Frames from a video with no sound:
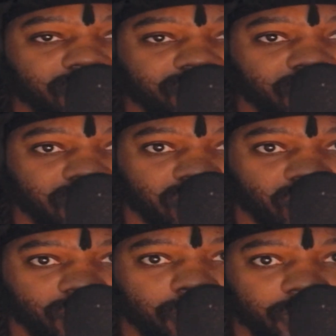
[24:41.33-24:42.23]
of those are
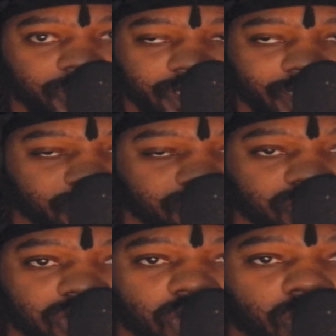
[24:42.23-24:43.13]
important, and there's
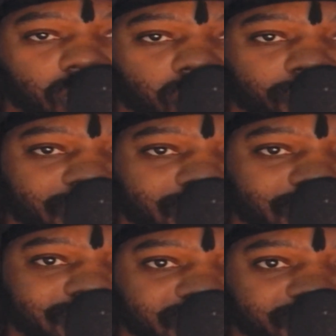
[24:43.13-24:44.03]
so
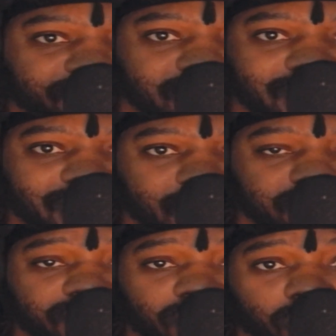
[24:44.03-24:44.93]
many different types
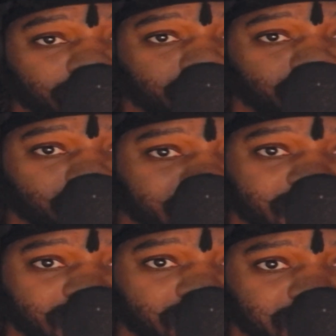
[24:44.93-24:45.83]
of all three of
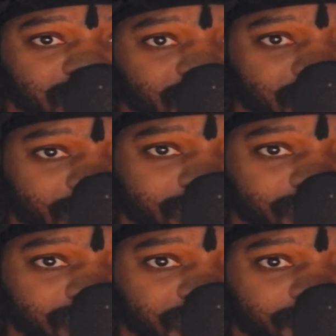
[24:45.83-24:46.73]
those in that
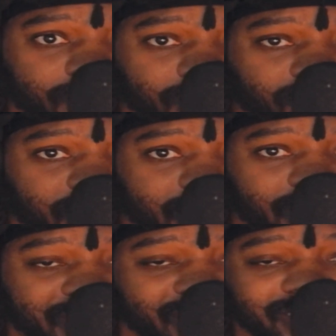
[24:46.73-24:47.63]
category, right?
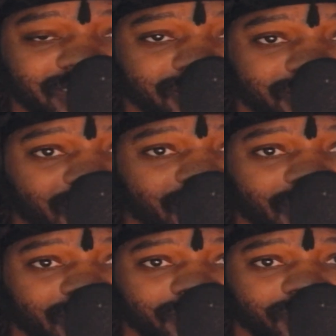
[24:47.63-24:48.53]
And that's just that
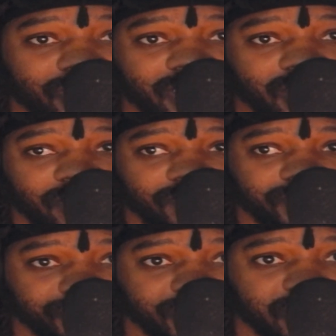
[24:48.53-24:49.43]
category of
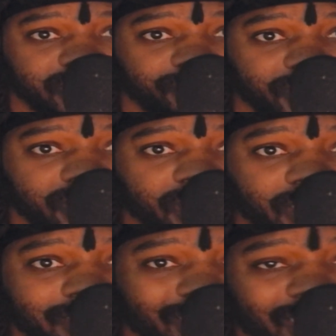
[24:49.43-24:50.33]
trees. But
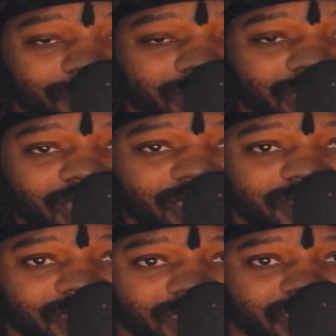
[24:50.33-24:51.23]
think about
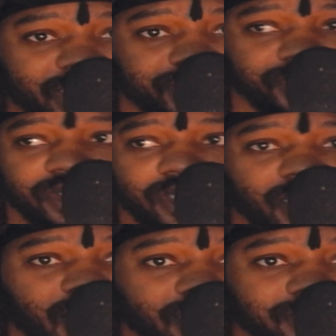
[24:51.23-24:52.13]
anything in nature. There's a
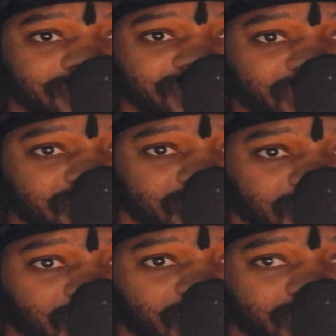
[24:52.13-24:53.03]
lot. There's a
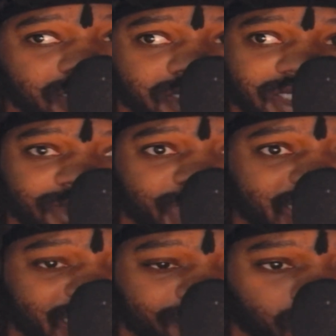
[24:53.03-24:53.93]
lot. You can
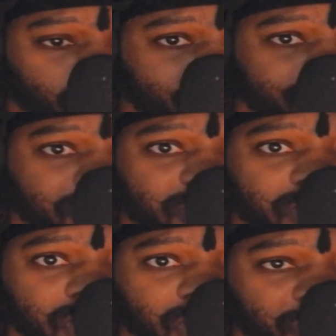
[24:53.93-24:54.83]
have a waterfall.
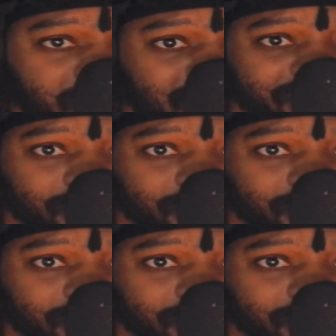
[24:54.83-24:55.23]
We can have a